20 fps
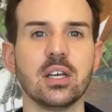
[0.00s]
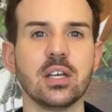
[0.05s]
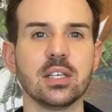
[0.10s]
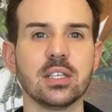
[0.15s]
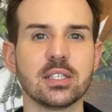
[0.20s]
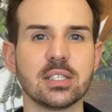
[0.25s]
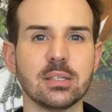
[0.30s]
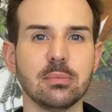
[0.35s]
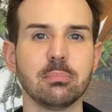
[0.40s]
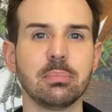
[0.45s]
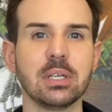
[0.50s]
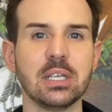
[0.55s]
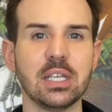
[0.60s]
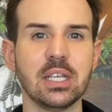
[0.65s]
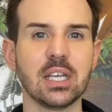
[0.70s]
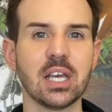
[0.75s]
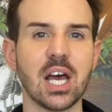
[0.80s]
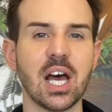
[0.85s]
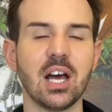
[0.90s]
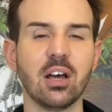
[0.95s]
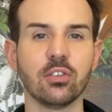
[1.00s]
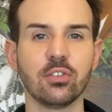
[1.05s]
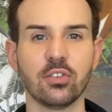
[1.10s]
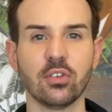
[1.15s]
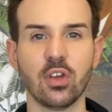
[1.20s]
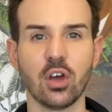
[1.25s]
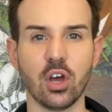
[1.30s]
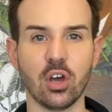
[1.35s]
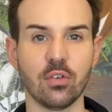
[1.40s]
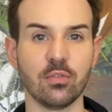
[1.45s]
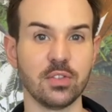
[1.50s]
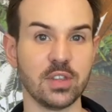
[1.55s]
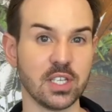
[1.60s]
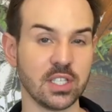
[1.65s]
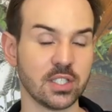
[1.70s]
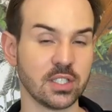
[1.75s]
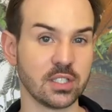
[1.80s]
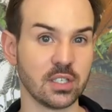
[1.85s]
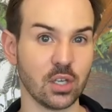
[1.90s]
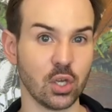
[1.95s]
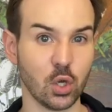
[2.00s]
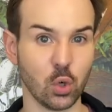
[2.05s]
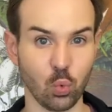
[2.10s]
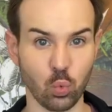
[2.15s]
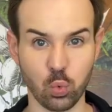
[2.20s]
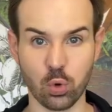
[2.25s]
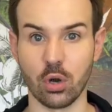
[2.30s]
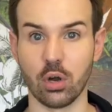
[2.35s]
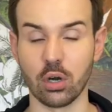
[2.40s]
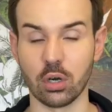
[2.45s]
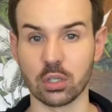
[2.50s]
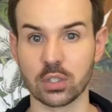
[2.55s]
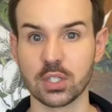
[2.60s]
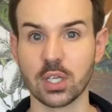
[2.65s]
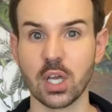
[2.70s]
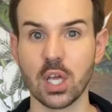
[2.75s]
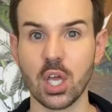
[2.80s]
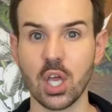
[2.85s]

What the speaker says: simply out of this world.